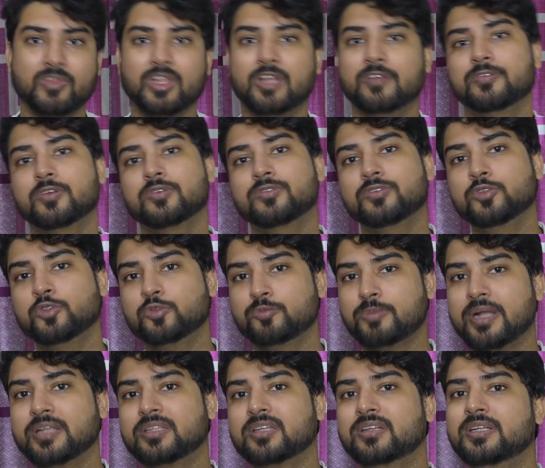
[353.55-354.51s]
If you use
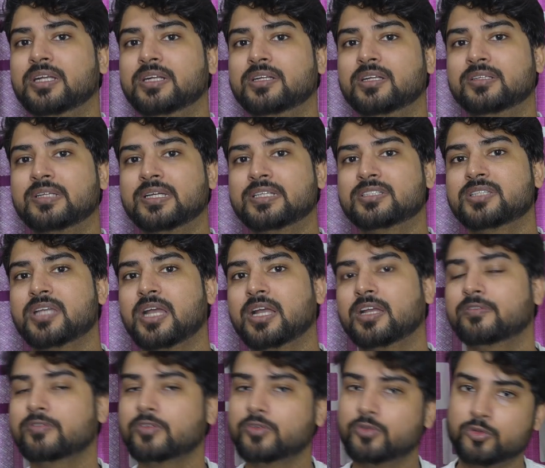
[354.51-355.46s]
Python related tech stack,
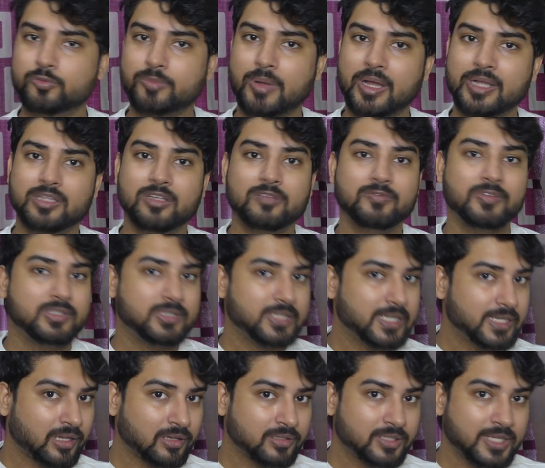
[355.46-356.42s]
if you use Python with
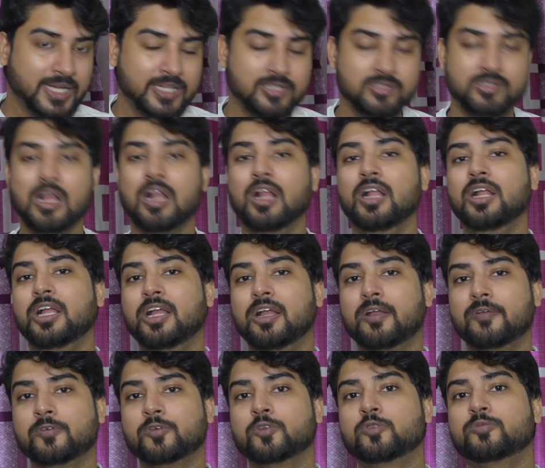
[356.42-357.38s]
data science,
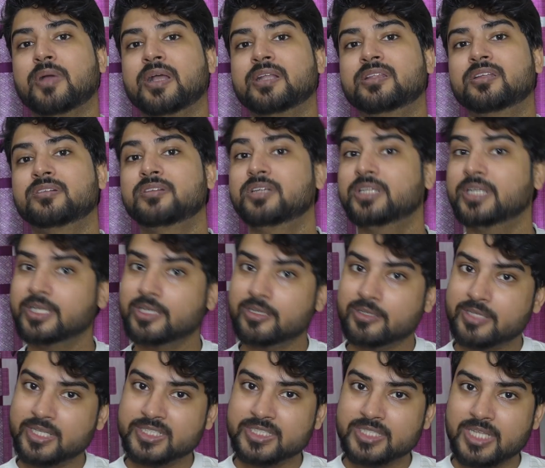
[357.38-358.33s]
if you use Python
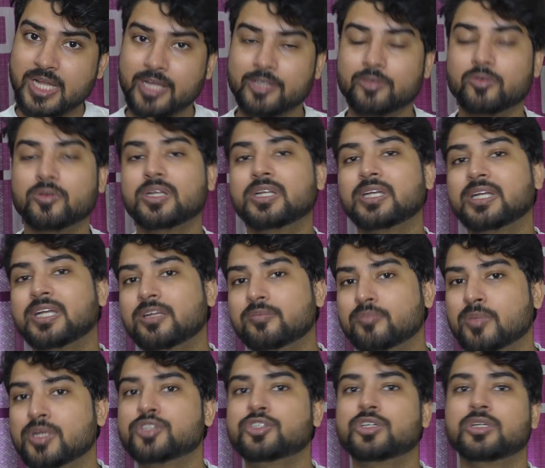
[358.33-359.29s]
related tech stack, you can
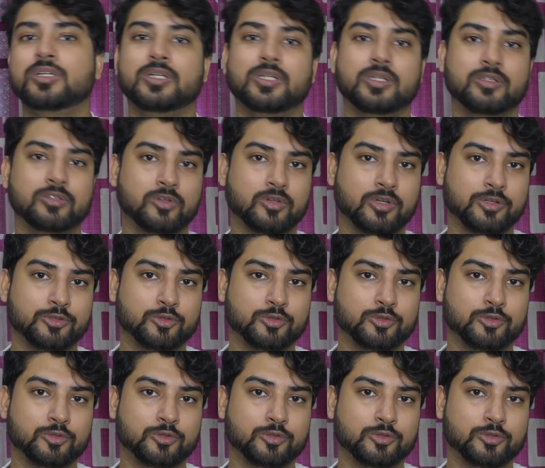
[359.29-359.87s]
again mention it in your